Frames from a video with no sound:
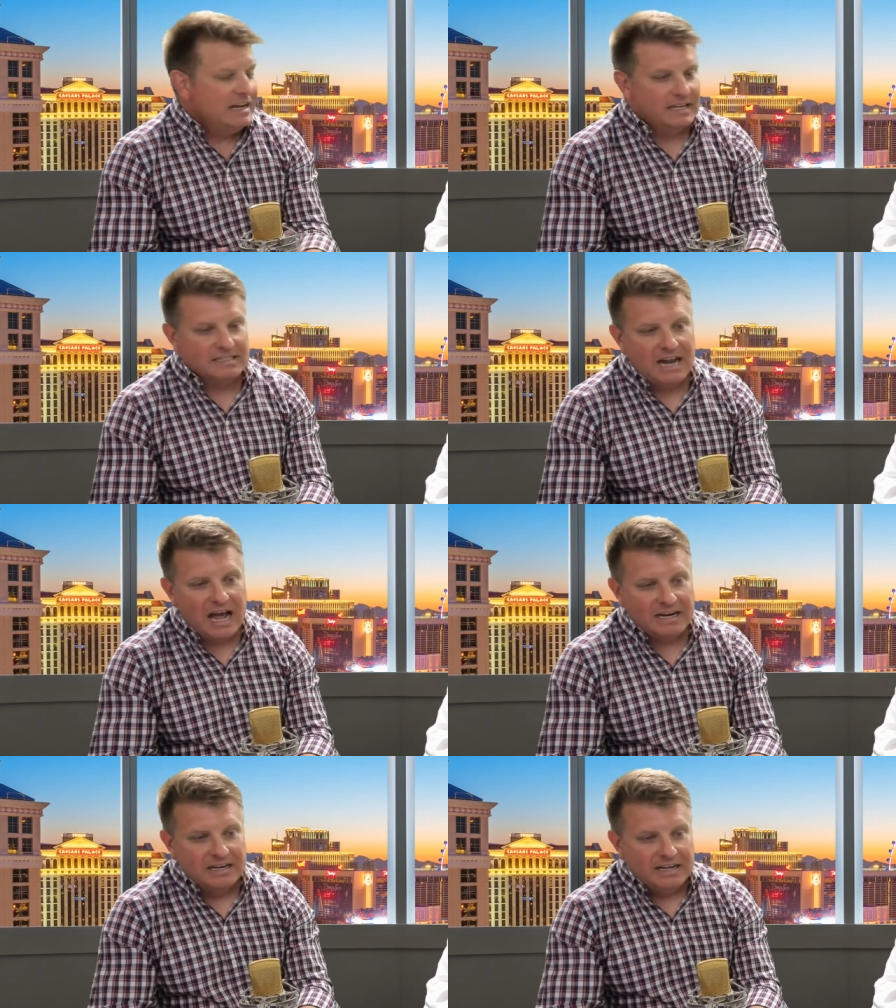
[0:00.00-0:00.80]
It's
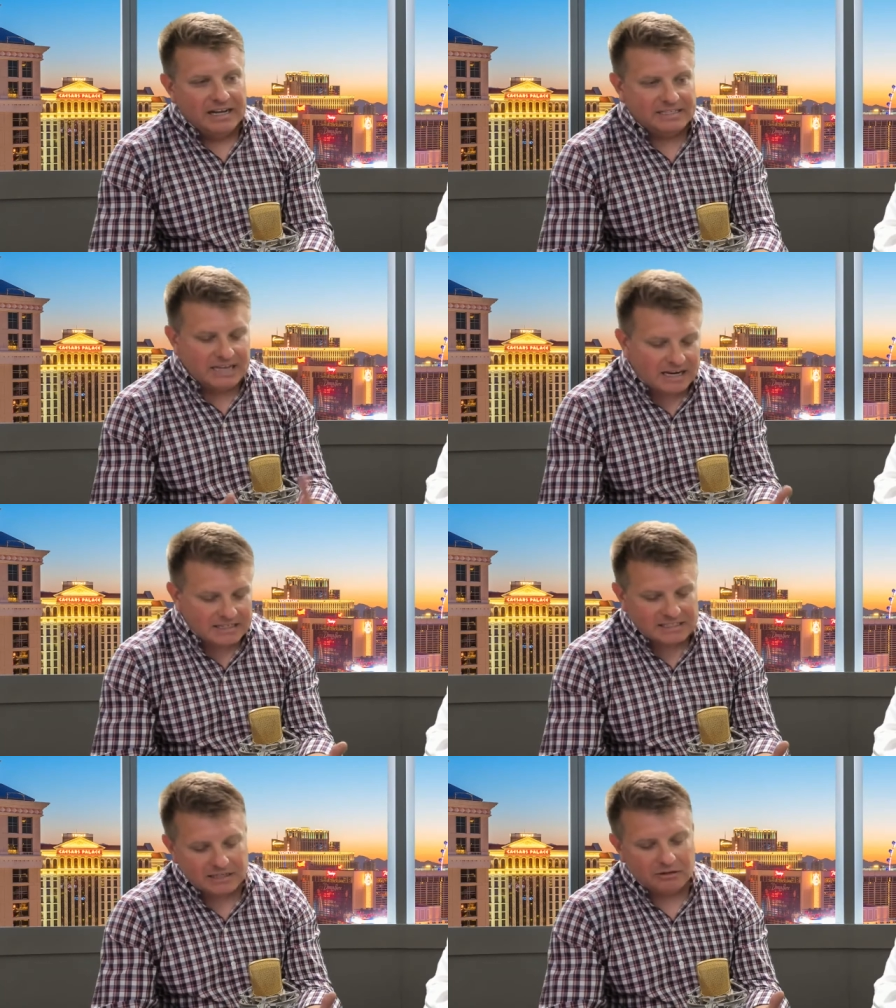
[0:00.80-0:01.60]
not it's not
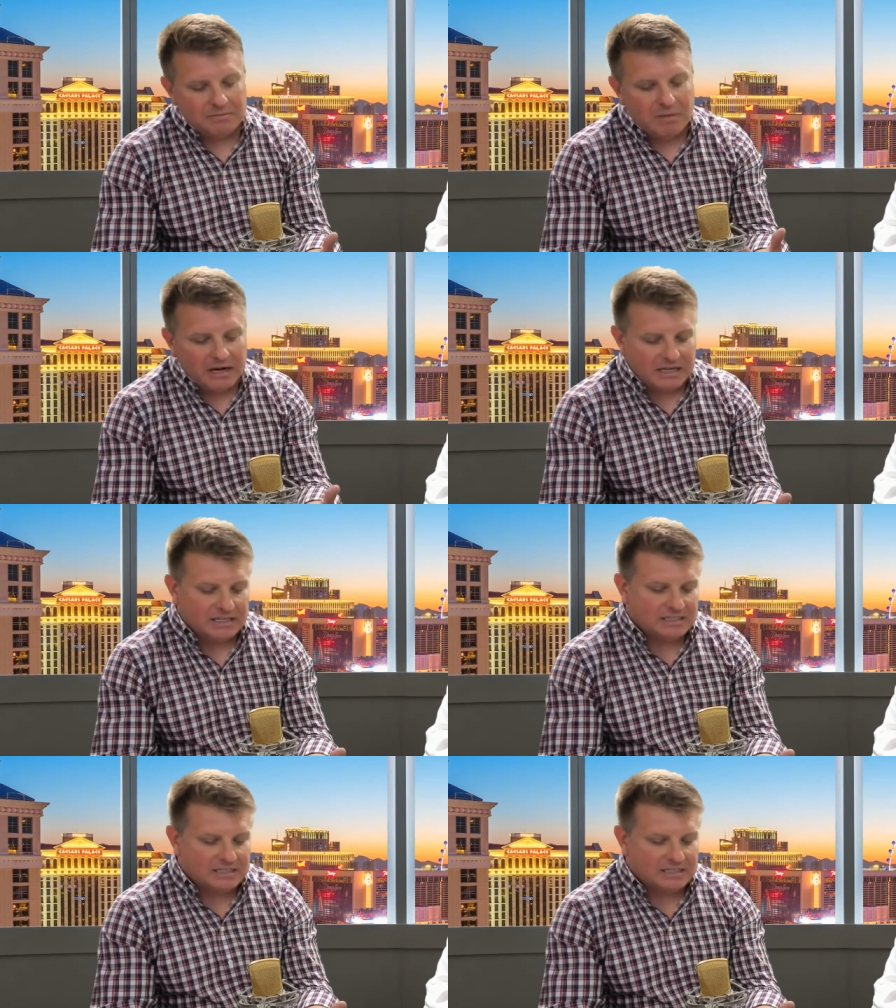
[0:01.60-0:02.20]
necessarily money.